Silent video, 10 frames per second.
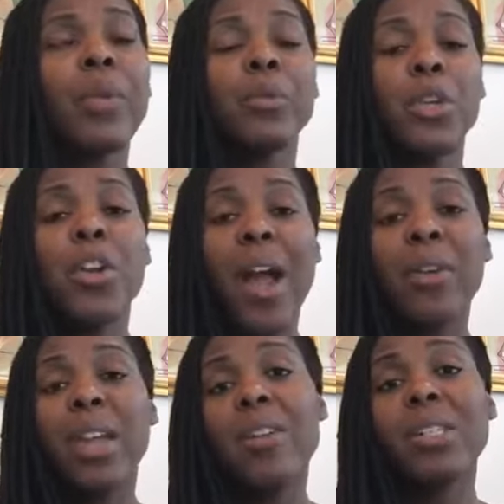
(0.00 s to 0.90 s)
to your
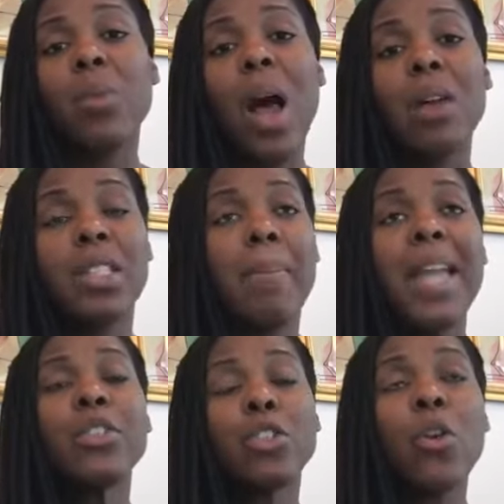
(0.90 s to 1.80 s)
healthcare as well, to
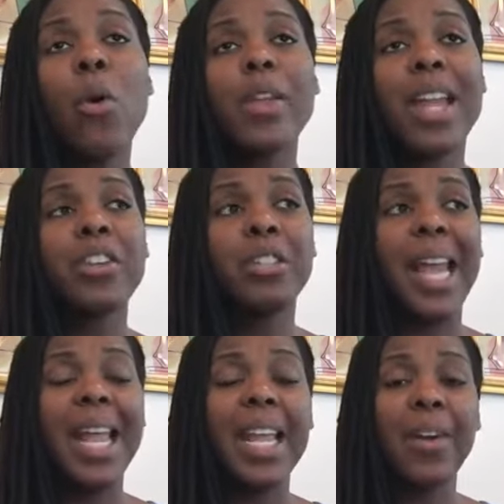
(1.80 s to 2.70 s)
make sure that you're
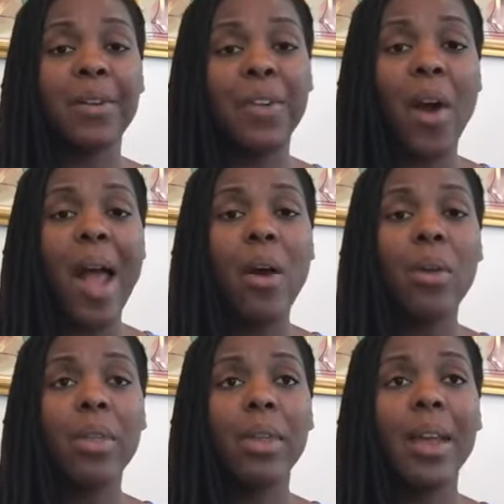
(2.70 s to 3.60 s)
taking care of your
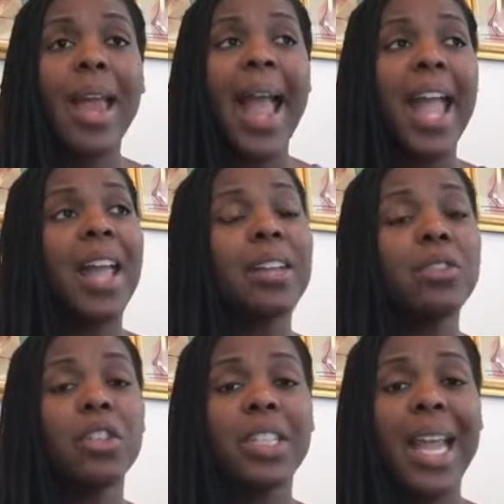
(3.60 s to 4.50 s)
health
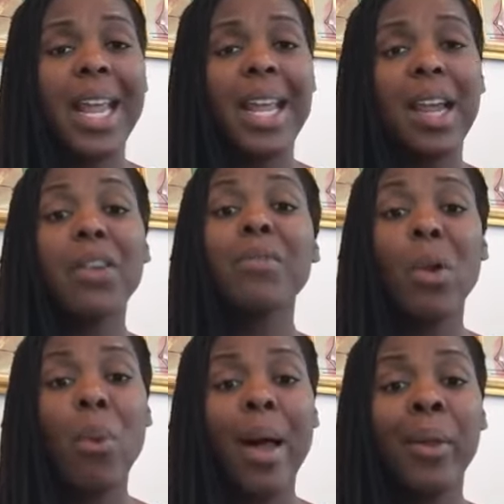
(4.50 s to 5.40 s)
and you're taking care of
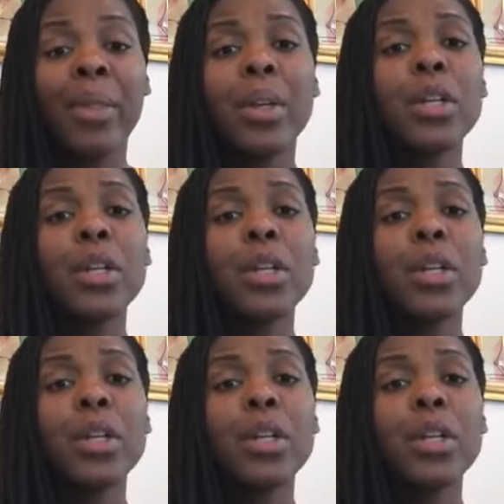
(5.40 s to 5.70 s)
your wealth.